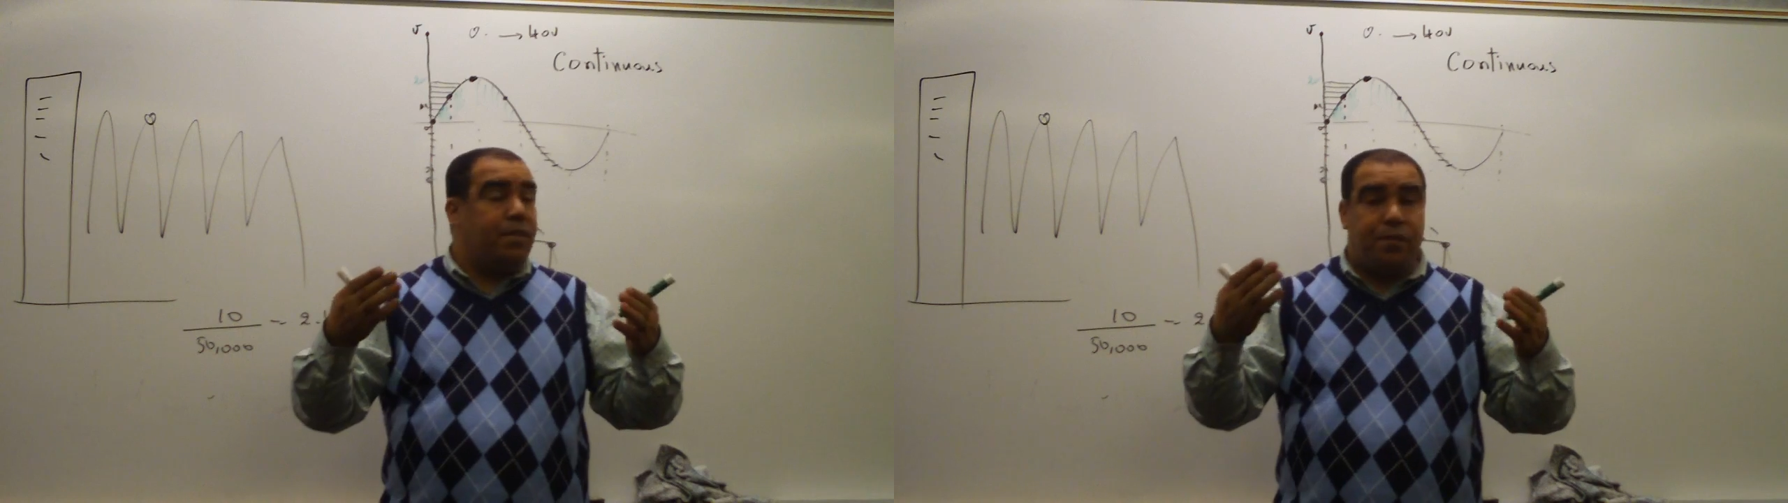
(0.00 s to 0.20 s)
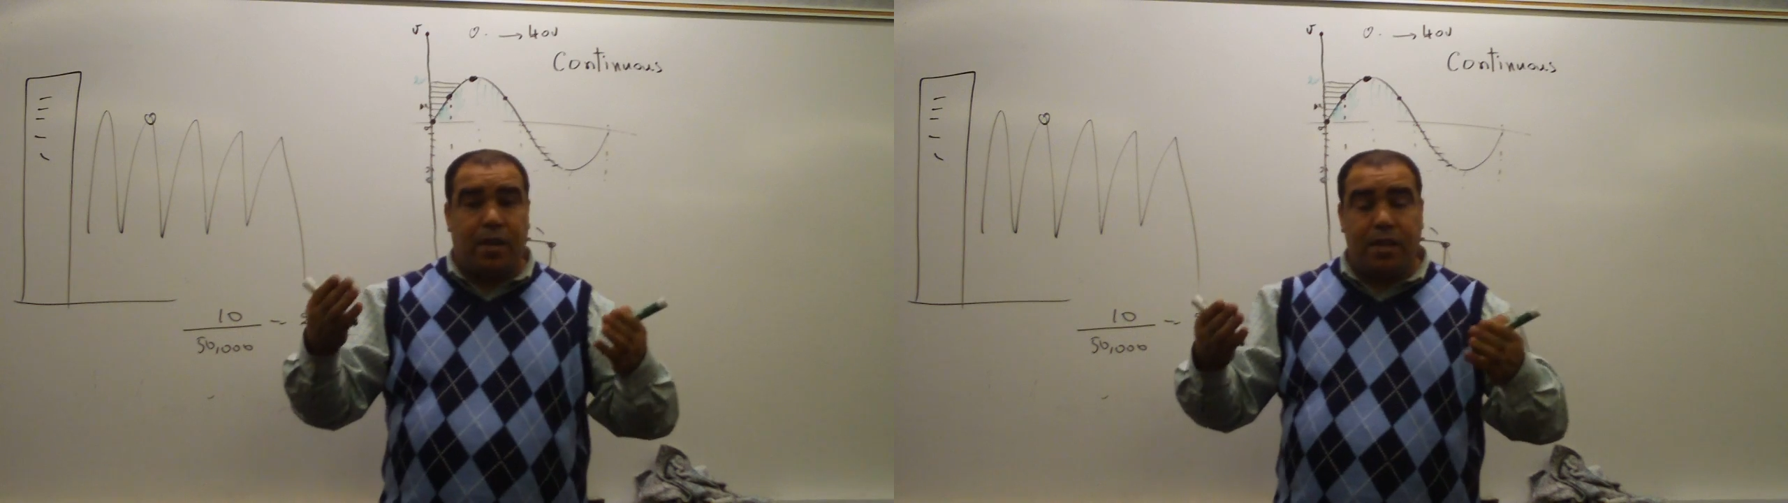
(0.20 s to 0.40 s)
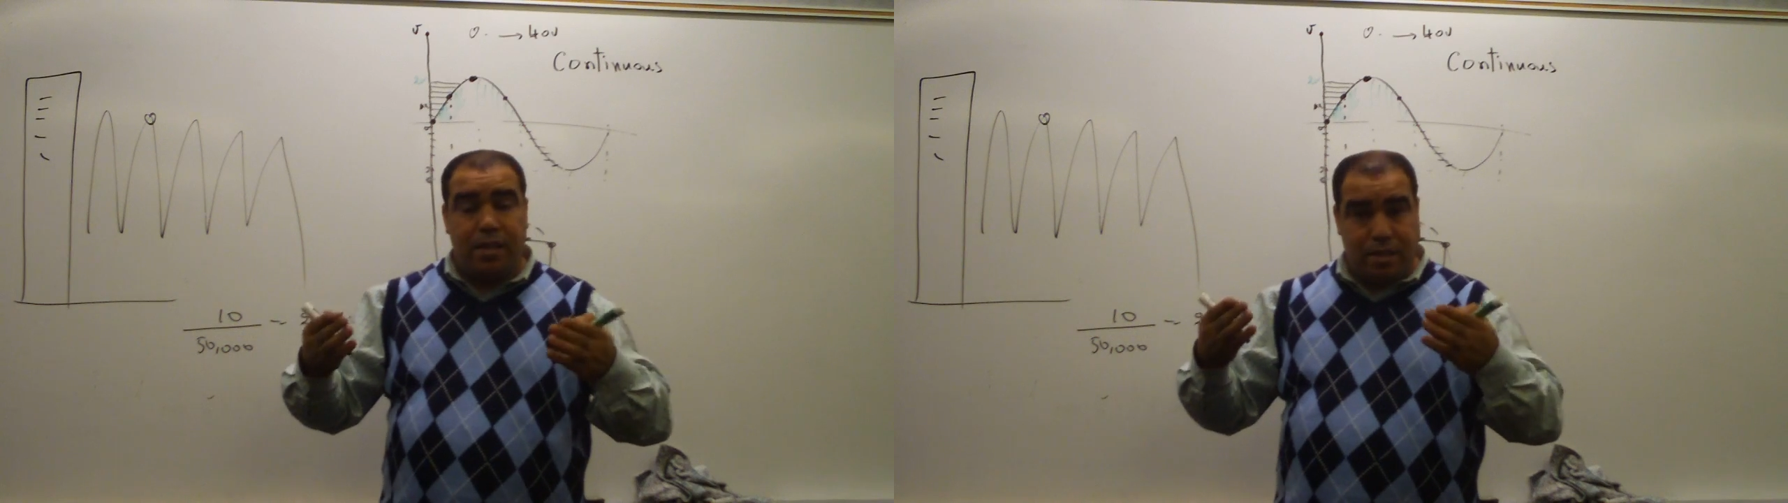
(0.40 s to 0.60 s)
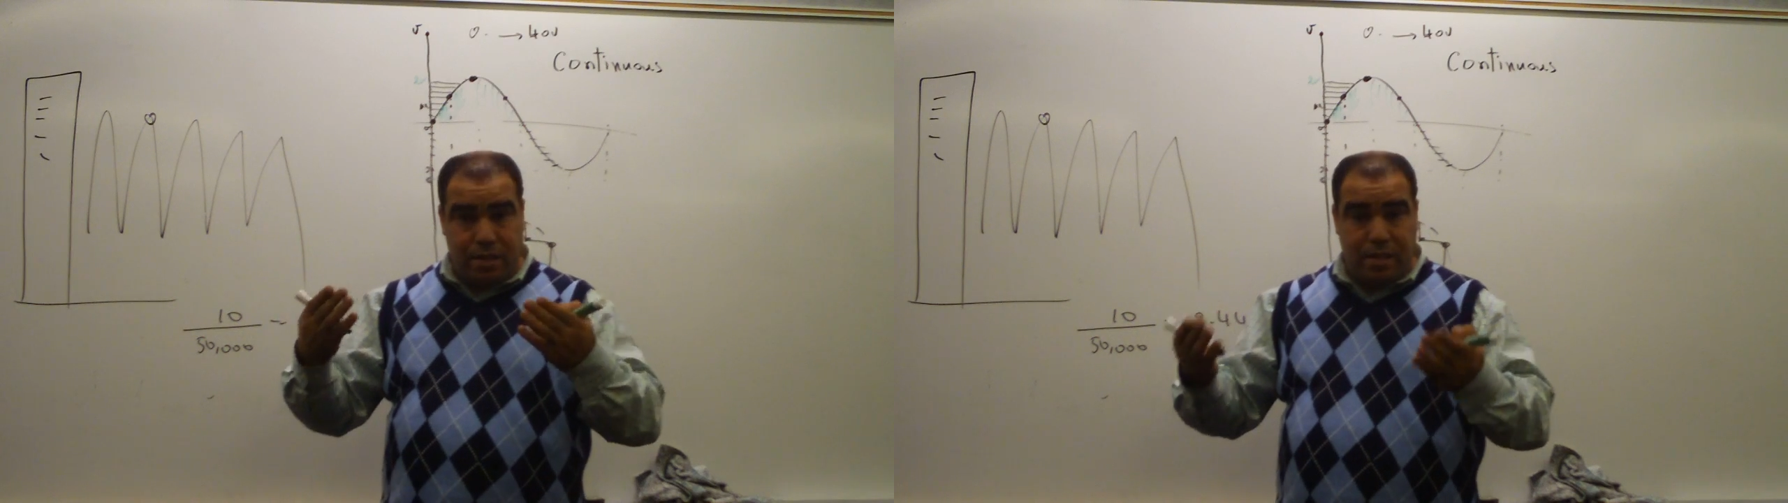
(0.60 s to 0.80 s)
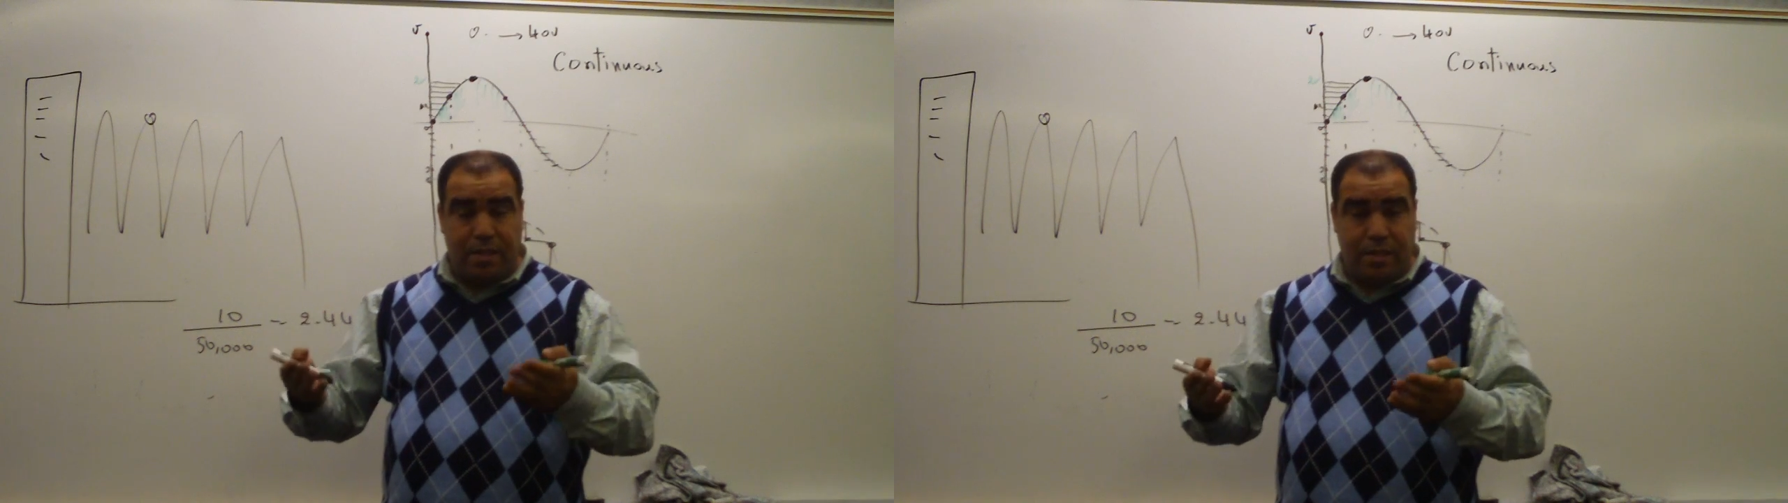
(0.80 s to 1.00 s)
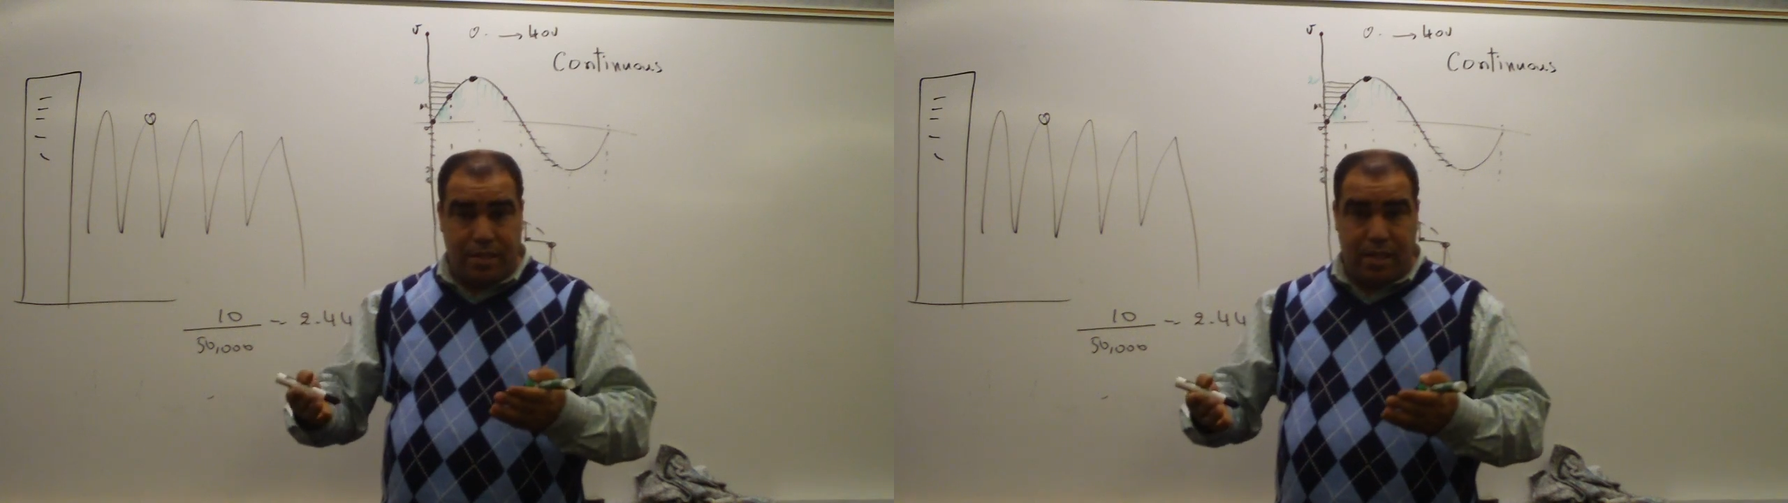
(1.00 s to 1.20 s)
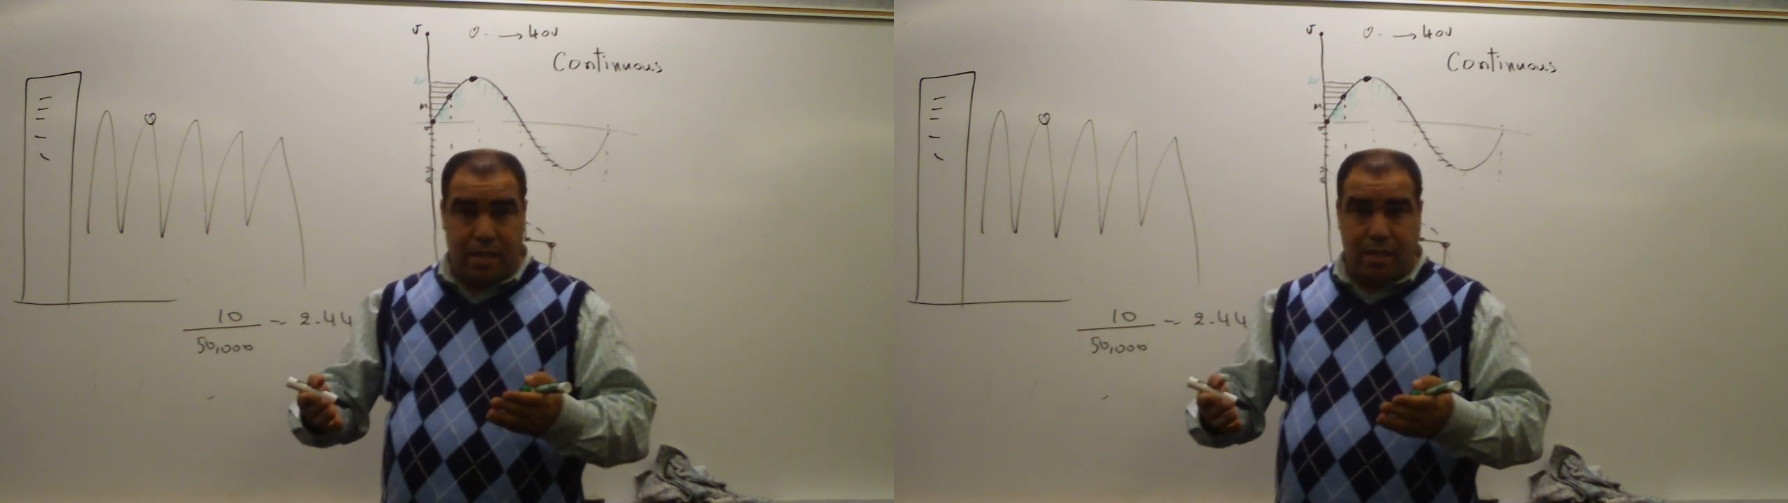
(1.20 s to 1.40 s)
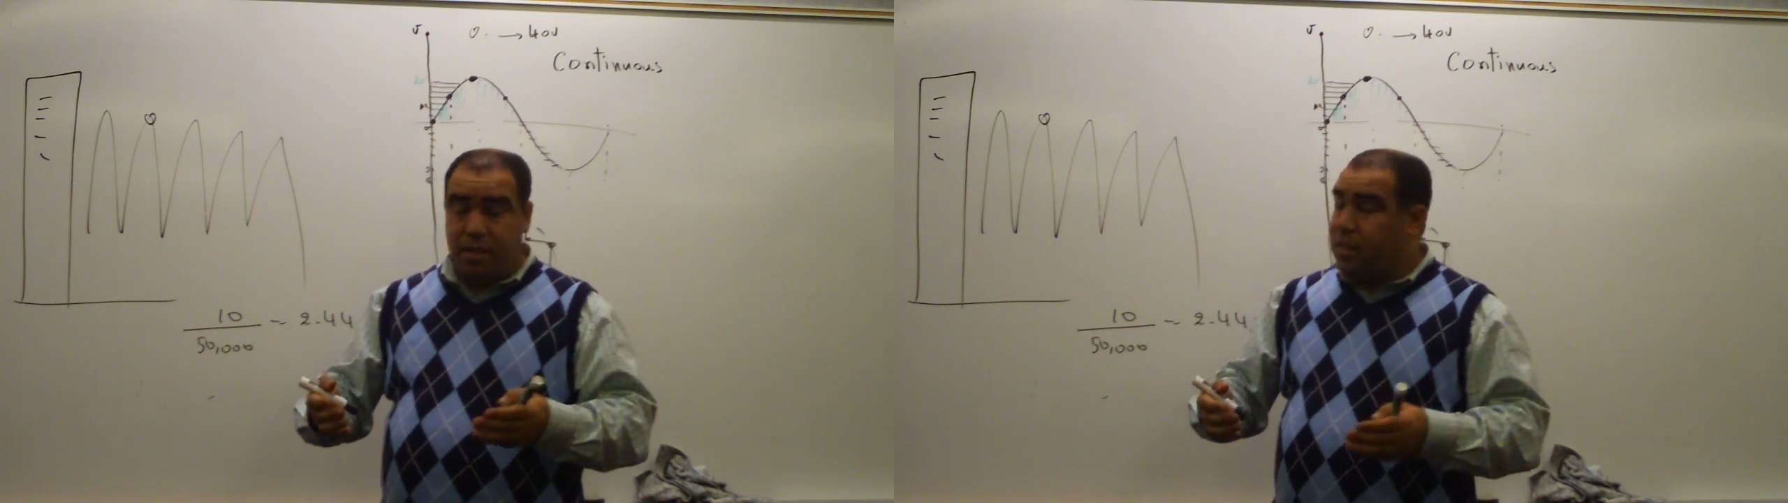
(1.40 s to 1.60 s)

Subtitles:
find a decent n.